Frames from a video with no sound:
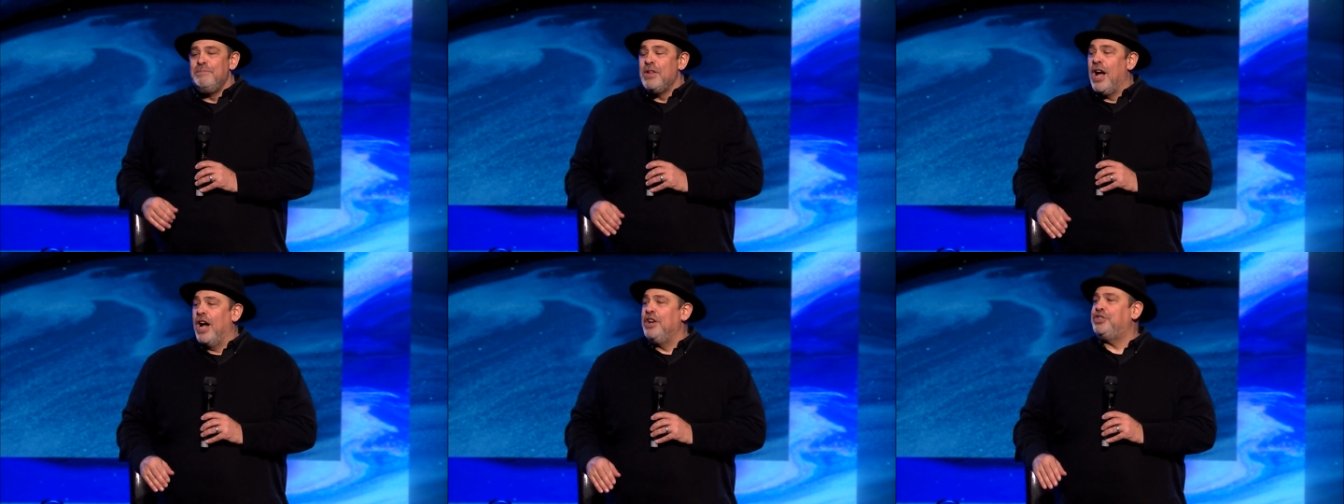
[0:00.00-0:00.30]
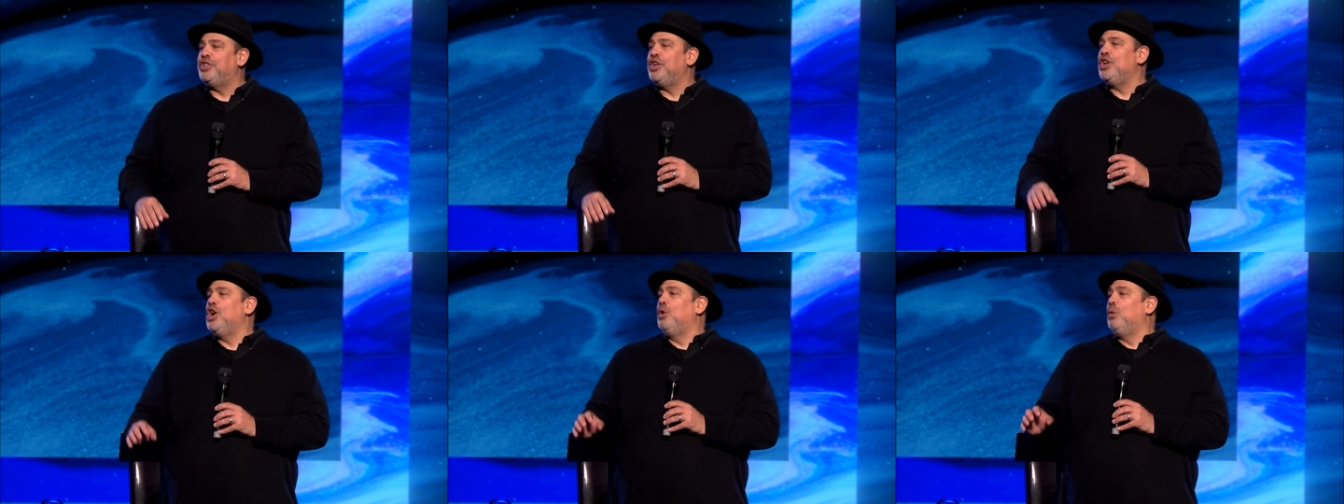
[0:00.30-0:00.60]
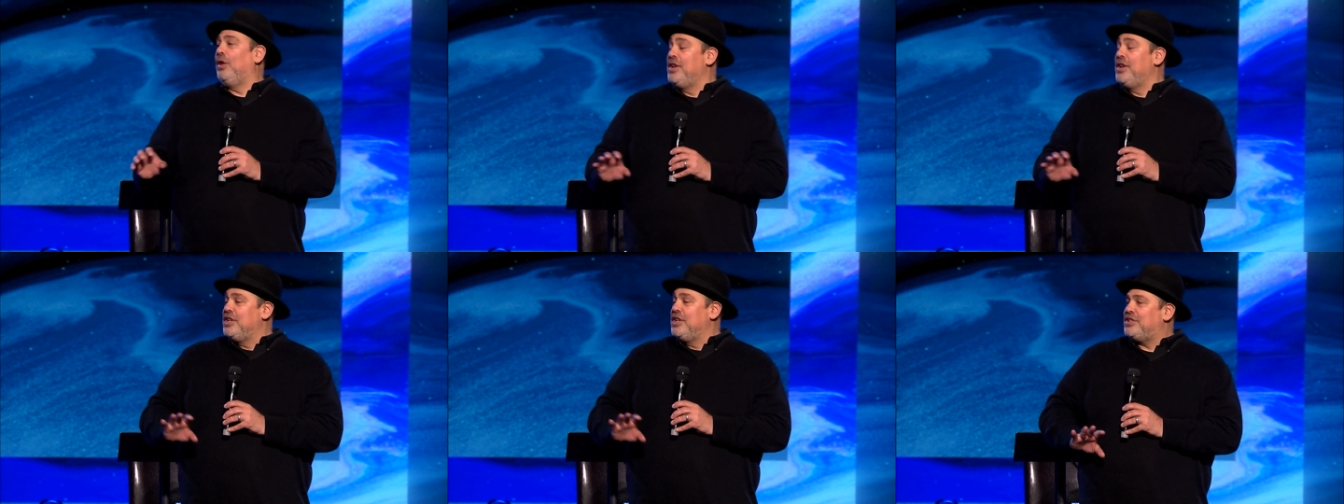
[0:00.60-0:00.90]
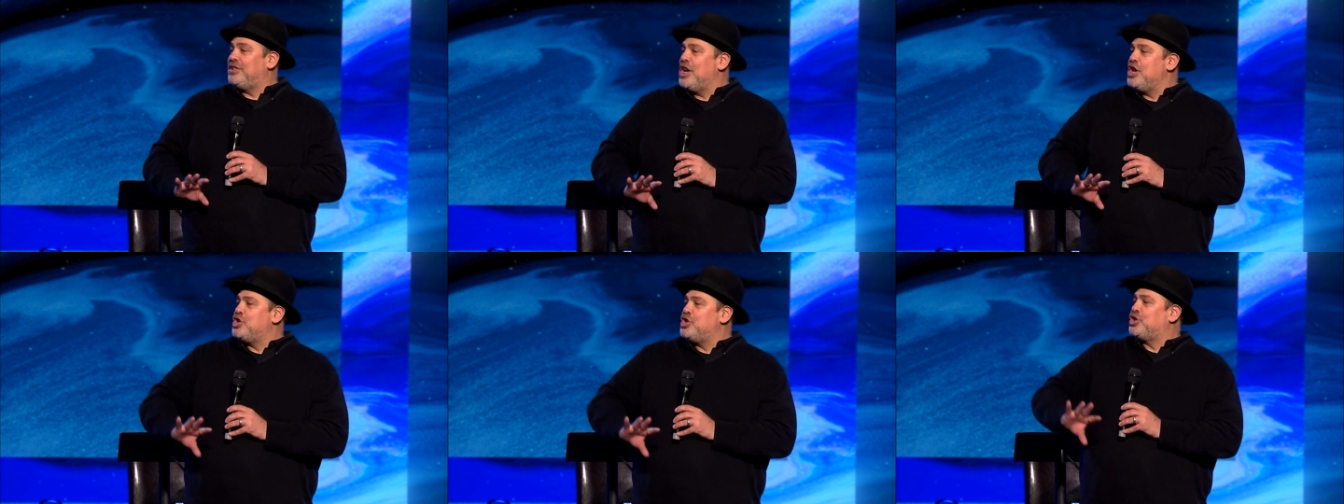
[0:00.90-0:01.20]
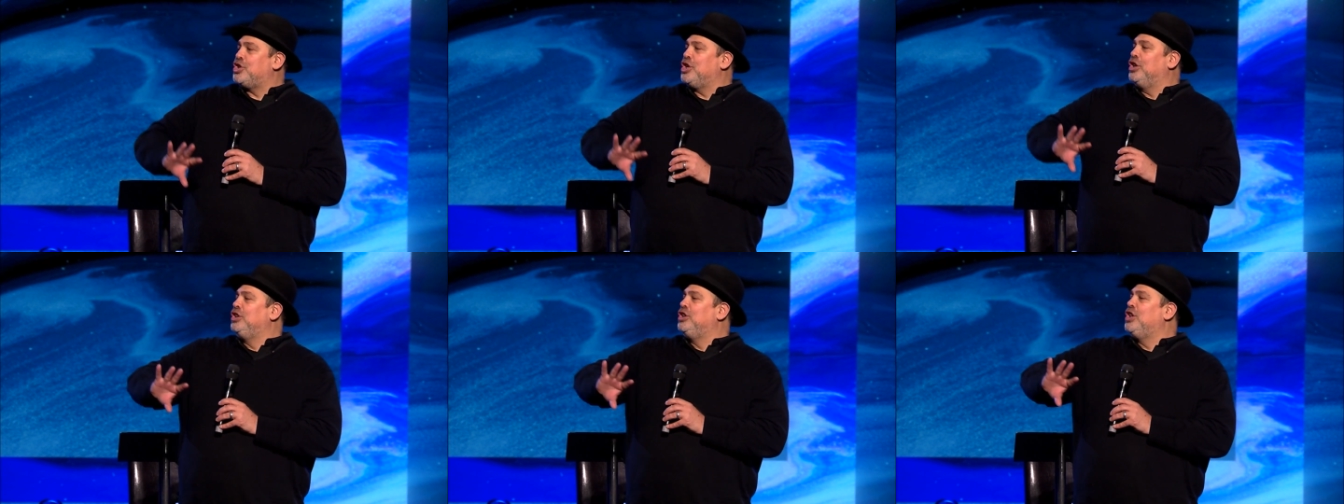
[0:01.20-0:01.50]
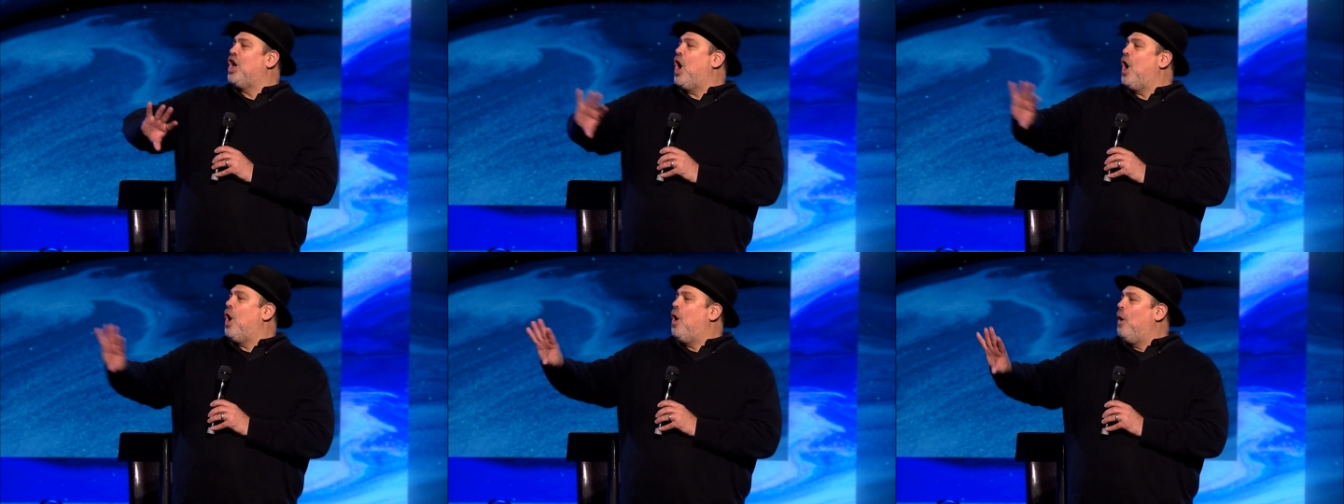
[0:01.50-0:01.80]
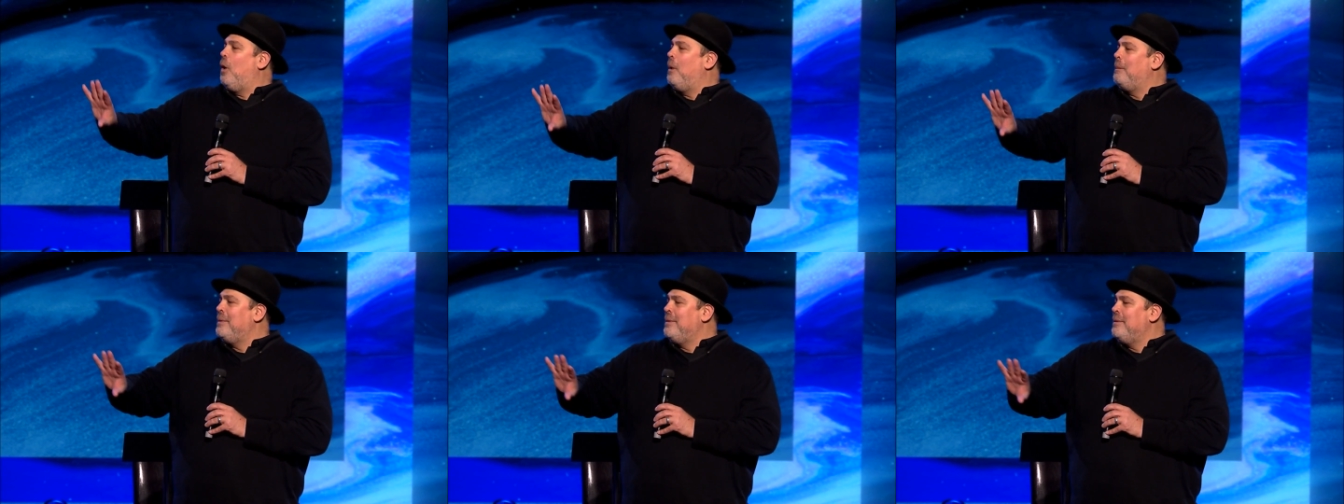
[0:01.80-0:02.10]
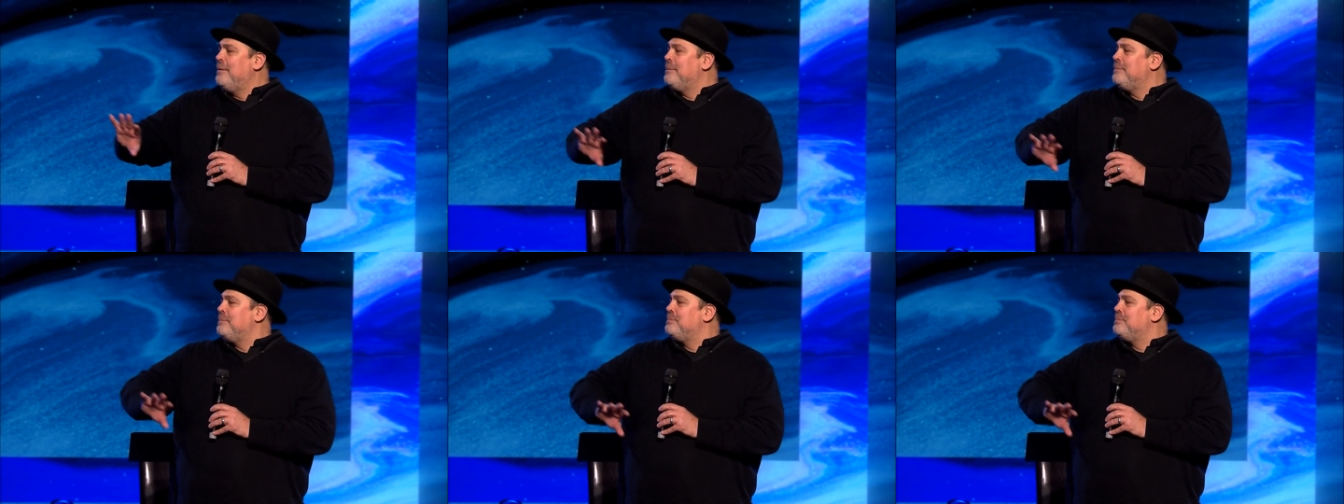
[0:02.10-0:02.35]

until you're willing to say shalom